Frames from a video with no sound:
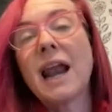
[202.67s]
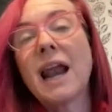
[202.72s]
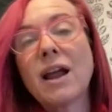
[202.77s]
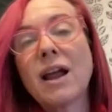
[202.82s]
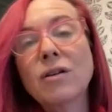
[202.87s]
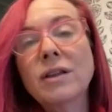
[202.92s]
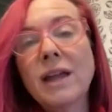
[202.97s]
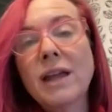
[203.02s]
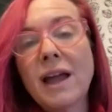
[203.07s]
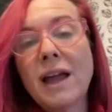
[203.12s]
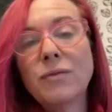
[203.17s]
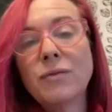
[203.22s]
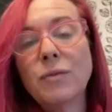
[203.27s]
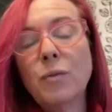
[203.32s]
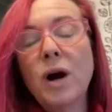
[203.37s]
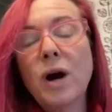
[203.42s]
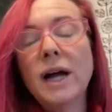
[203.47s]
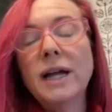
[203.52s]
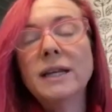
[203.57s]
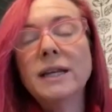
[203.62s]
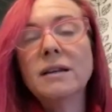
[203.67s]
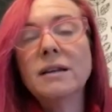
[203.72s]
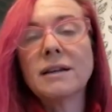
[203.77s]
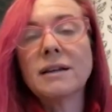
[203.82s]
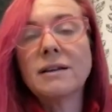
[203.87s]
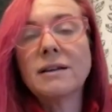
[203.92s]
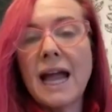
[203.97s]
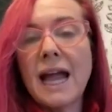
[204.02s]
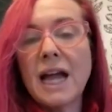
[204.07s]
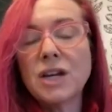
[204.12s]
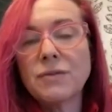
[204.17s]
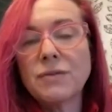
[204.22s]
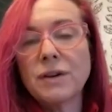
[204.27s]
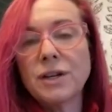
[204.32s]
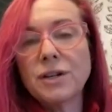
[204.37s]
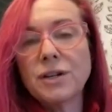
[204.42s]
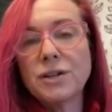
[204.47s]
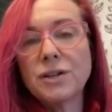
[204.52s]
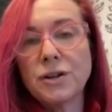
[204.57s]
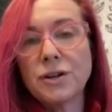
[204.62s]
I only have 1 cash
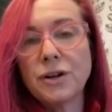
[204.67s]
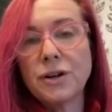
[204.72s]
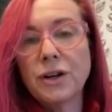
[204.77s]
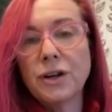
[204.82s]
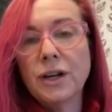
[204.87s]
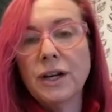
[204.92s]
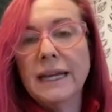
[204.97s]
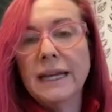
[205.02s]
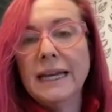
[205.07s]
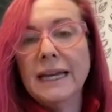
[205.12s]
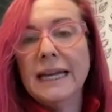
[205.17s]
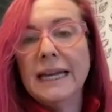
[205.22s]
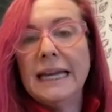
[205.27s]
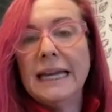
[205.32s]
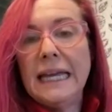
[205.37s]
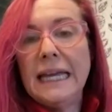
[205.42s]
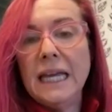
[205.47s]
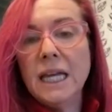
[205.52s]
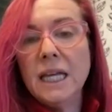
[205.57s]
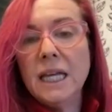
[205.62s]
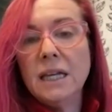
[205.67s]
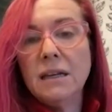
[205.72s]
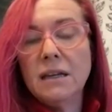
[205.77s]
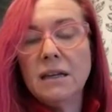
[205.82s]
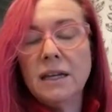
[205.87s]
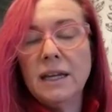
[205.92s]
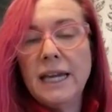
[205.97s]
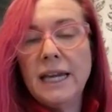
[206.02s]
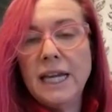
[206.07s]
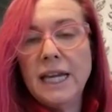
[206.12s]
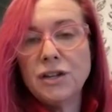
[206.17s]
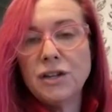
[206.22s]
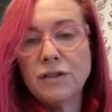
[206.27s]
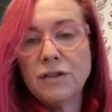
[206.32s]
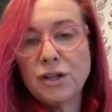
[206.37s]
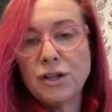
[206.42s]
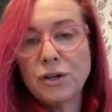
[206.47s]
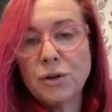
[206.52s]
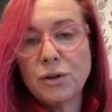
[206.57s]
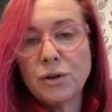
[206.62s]
register in each of
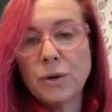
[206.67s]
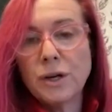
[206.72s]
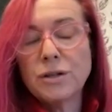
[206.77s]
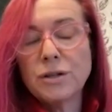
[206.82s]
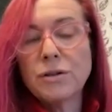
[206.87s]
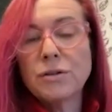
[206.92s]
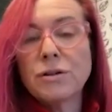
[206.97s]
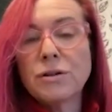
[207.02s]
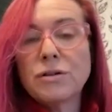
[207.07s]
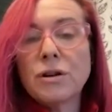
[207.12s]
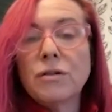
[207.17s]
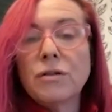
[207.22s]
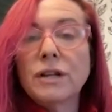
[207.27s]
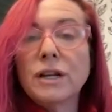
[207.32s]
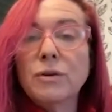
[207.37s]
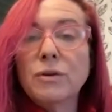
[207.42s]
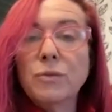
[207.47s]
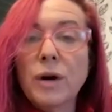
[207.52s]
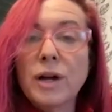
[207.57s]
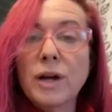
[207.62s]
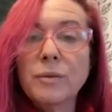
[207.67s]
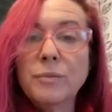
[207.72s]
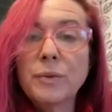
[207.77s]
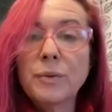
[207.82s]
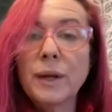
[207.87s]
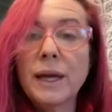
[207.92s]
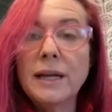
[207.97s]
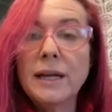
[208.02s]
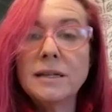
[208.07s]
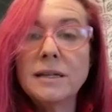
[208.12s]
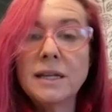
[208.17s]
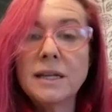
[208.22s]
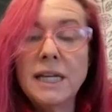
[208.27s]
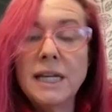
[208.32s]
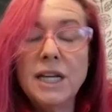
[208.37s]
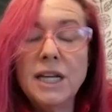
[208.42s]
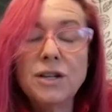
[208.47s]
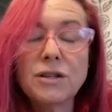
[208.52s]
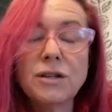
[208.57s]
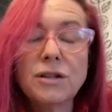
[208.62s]
the stores. So there's only 1 place in
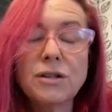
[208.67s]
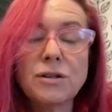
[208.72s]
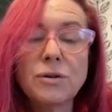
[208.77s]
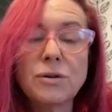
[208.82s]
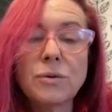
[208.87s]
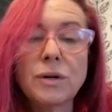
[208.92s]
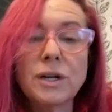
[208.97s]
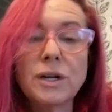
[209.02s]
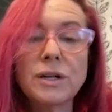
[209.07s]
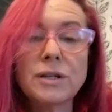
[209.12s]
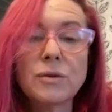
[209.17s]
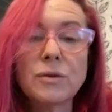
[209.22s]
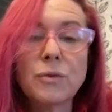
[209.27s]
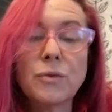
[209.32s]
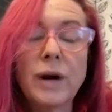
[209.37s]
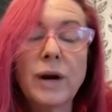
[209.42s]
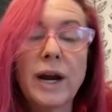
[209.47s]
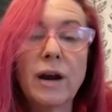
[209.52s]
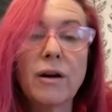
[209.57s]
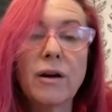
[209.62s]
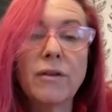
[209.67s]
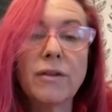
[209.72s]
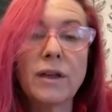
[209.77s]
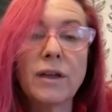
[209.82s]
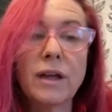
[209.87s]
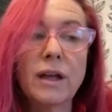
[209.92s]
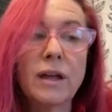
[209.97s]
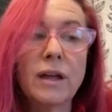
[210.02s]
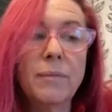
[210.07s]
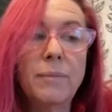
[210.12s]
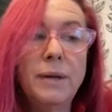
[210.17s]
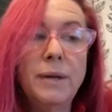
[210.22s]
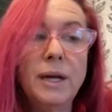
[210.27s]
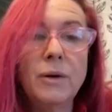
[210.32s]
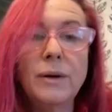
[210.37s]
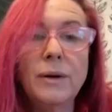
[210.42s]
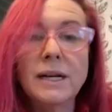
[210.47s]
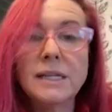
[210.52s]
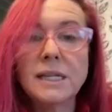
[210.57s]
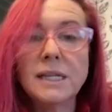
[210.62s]
each of the stores where the
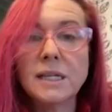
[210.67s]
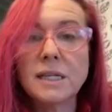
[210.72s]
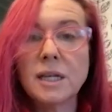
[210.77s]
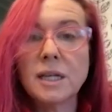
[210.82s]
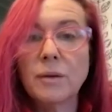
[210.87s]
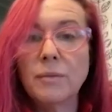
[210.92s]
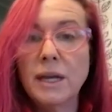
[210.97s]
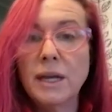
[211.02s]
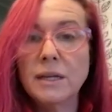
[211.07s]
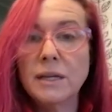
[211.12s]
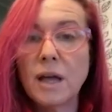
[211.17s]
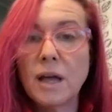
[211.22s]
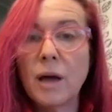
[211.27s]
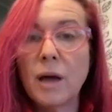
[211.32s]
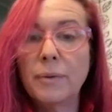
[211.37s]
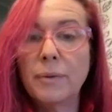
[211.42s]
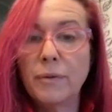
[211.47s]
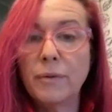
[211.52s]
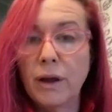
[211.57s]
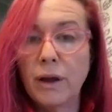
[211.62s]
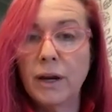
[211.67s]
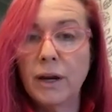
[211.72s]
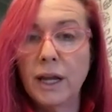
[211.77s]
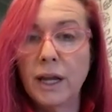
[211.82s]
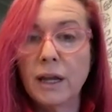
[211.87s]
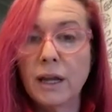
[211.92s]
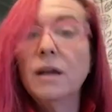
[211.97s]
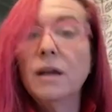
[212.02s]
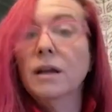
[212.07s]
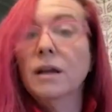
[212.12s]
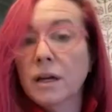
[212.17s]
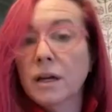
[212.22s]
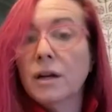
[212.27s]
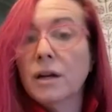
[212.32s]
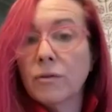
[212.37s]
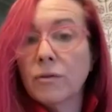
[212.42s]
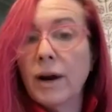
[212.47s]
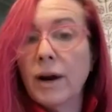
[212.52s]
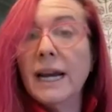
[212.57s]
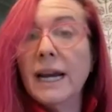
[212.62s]
POS system is up and running,
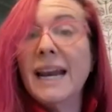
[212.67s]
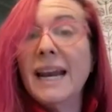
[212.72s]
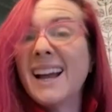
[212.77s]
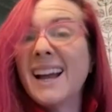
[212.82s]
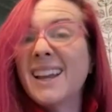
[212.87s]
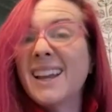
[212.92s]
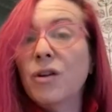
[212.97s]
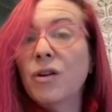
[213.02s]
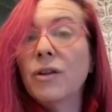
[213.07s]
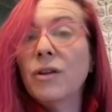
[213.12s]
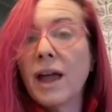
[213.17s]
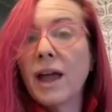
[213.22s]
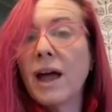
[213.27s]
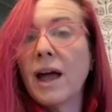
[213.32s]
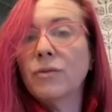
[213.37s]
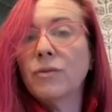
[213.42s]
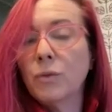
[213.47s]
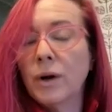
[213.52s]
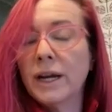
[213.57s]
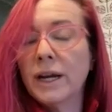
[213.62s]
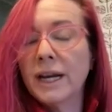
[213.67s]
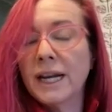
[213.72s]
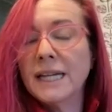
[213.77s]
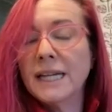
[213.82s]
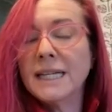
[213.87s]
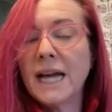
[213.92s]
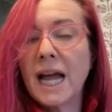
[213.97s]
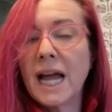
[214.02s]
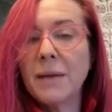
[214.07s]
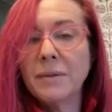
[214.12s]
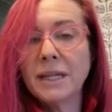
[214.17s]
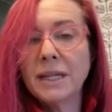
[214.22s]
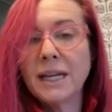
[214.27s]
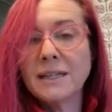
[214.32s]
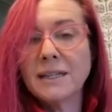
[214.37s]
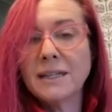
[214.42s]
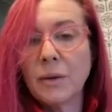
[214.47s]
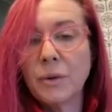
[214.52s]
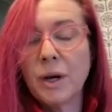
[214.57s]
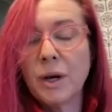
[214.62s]
right? And I can only have 1 at a time
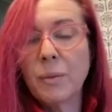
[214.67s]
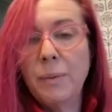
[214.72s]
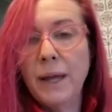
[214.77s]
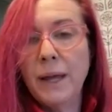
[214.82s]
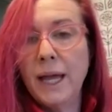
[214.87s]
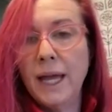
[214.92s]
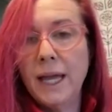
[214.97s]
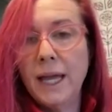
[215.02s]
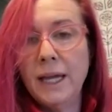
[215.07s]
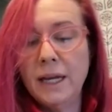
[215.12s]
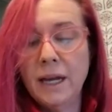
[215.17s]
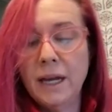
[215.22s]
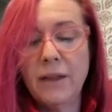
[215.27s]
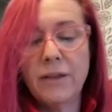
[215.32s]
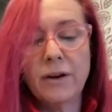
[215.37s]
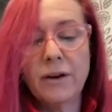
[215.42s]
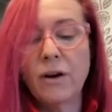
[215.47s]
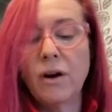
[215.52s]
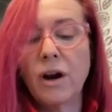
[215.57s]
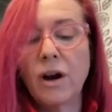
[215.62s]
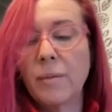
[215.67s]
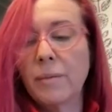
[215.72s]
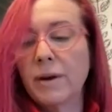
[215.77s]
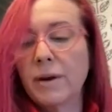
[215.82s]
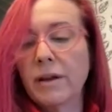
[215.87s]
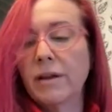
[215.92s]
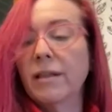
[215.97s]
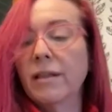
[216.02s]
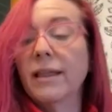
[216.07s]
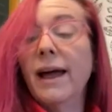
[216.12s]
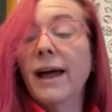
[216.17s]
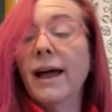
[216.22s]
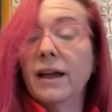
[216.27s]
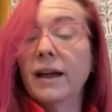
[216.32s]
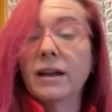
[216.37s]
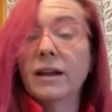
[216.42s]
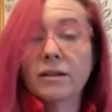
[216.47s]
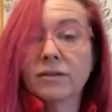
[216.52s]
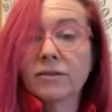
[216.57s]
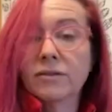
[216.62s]
unless I want to pay another arm and a
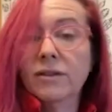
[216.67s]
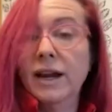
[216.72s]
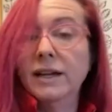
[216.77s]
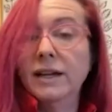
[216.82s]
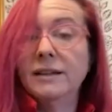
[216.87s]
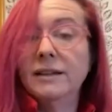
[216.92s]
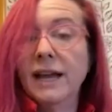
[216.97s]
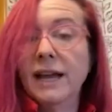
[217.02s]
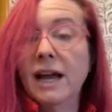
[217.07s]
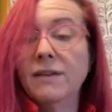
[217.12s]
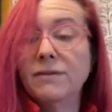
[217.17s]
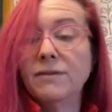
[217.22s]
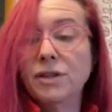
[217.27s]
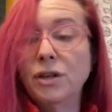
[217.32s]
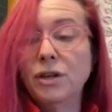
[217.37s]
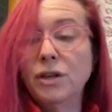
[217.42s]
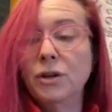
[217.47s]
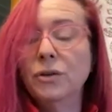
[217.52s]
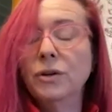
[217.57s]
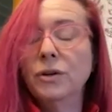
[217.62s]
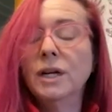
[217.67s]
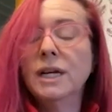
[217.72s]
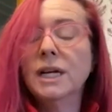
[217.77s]
leg, right, to have 2.